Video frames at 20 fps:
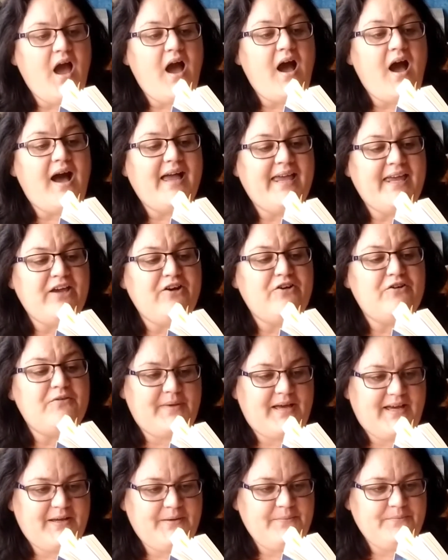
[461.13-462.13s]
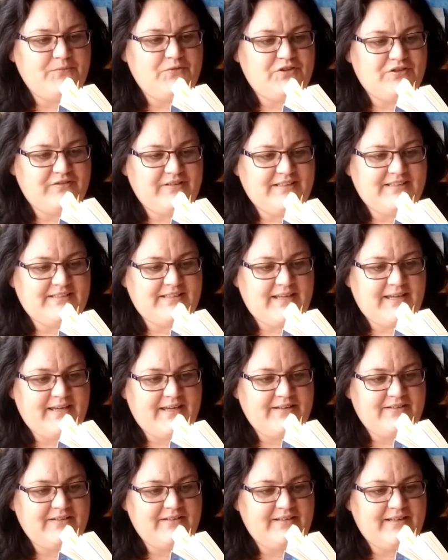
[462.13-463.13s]
I hit on Matt, Tori
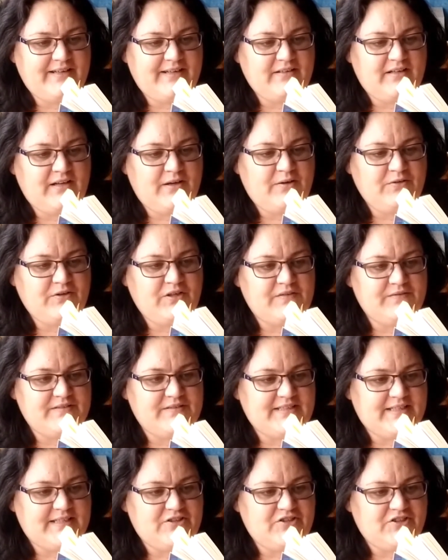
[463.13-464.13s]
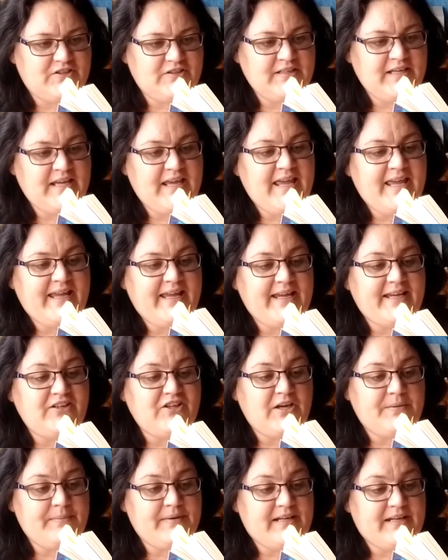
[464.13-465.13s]
said, in the lower conversation. He
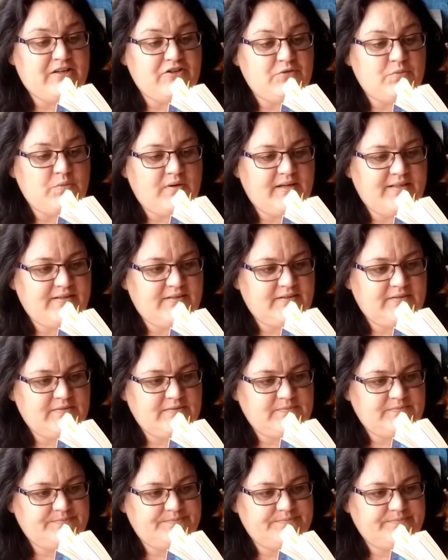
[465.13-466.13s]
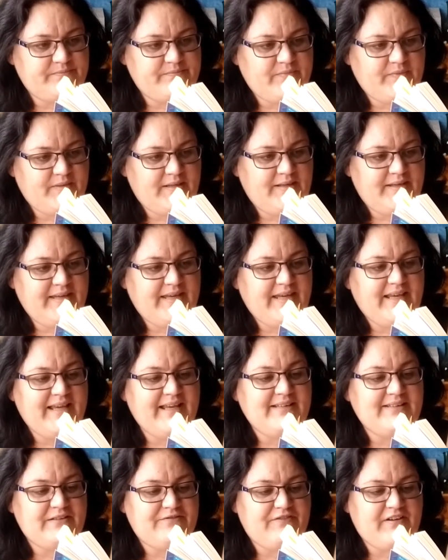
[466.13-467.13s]
turned me down twice.
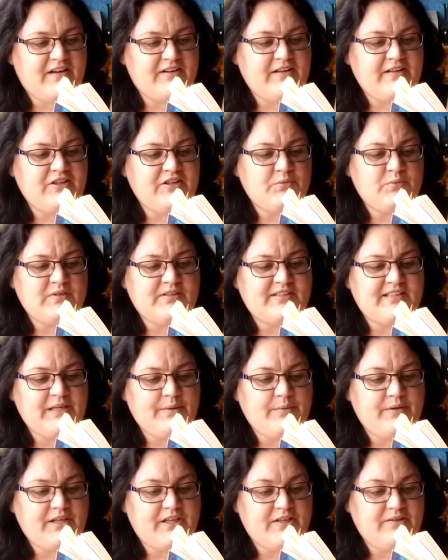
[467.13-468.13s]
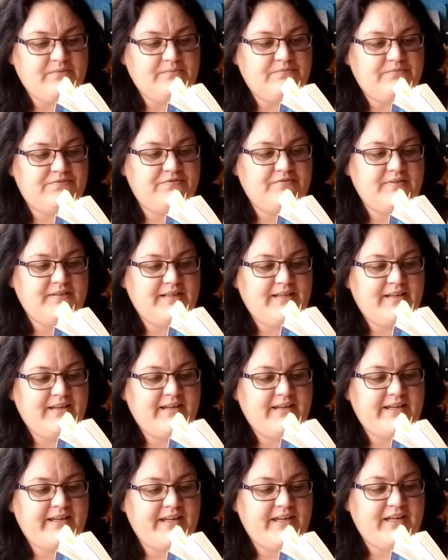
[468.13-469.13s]
Izzy found it, doesn't want to sleep with you.
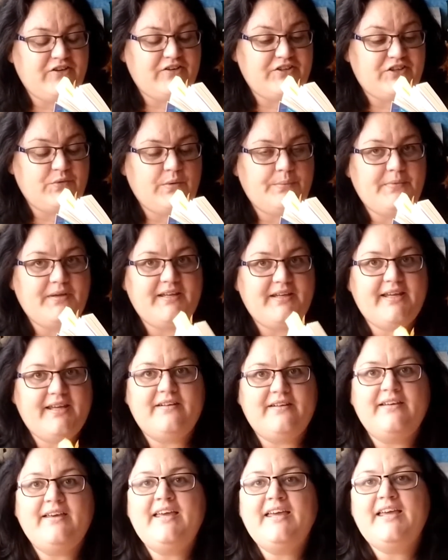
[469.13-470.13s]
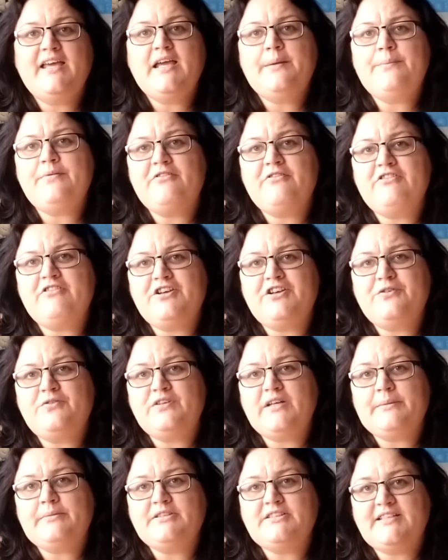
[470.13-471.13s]
Key not into women then. Hypocritical
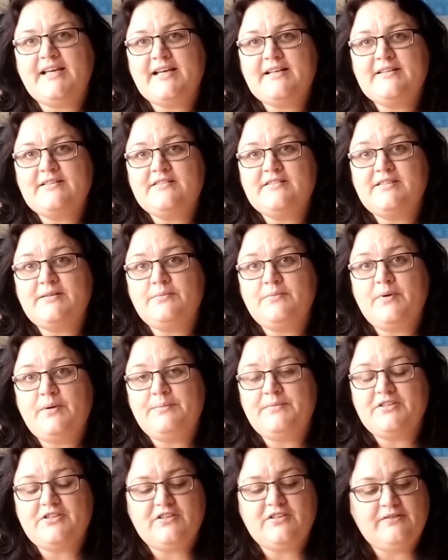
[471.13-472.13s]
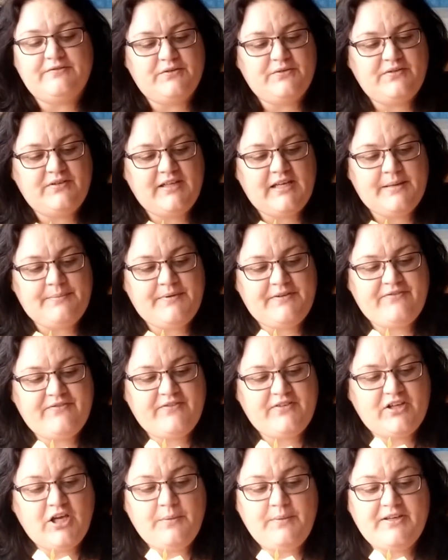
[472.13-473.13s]
double standards in women's novels. Yep,
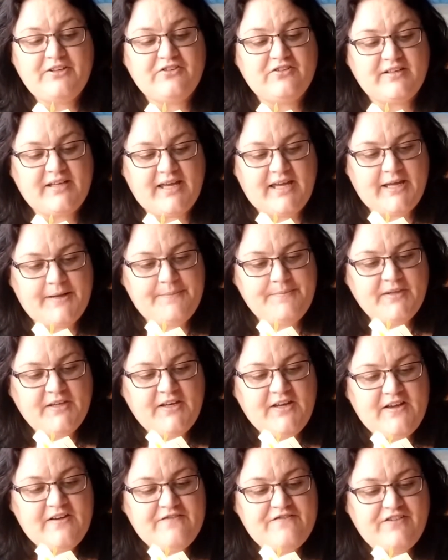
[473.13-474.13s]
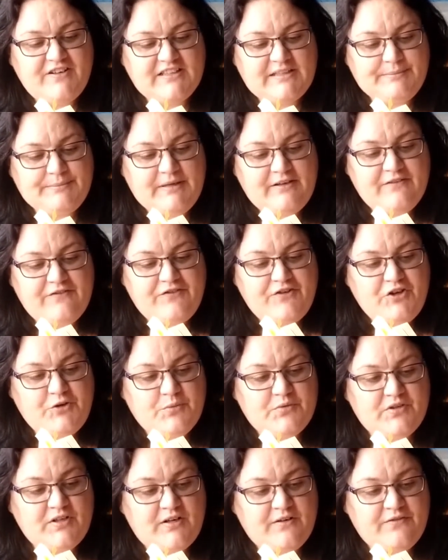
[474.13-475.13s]
nope, he's not gay. First time he refused
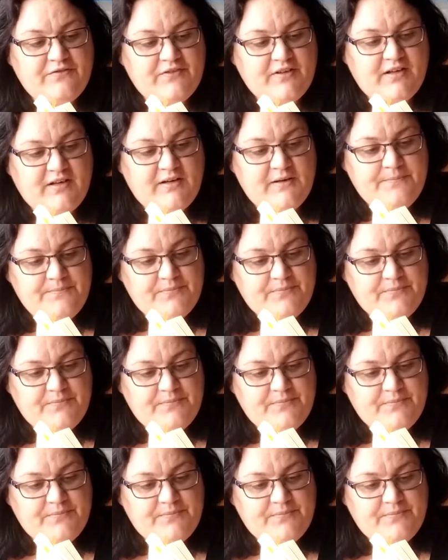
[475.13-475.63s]
was after